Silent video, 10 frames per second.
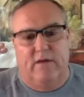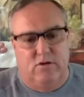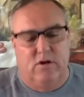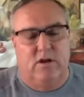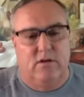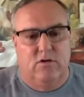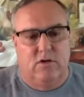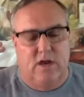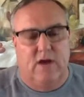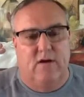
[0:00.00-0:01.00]
took took
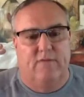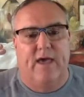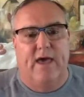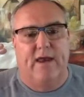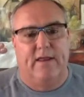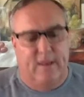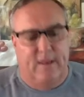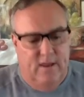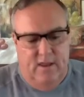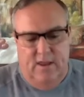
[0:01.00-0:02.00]
care of that, and then
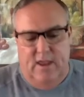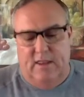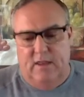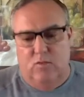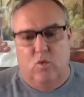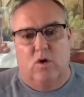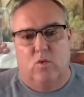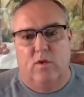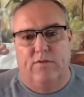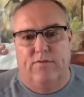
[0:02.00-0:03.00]
and then worked
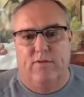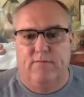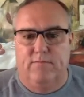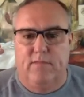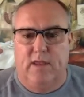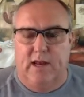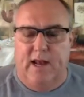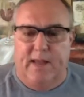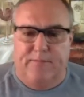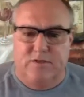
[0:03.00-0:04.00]
with the, the,
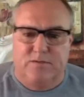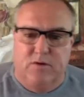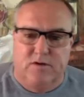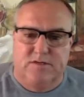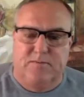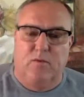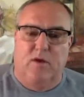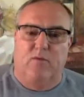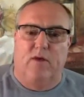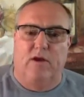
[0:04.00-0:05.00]
Indianapolis Motor Speedway
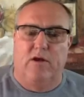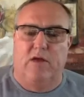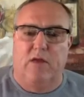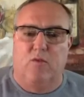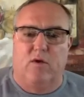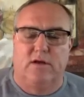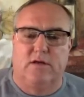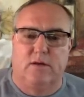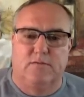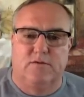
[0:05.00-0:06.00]
Radio Network in
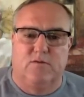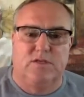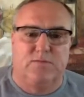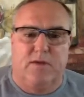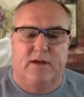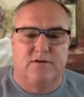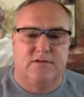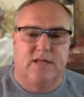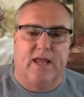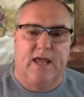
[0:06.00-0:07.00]
terms of what sponsors
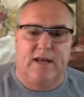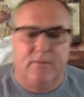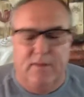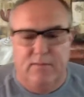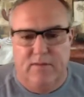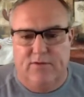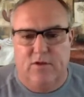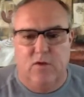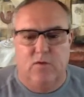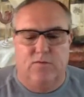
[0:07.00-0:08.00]
they had commitments
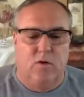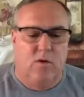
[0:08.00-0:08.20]
to. So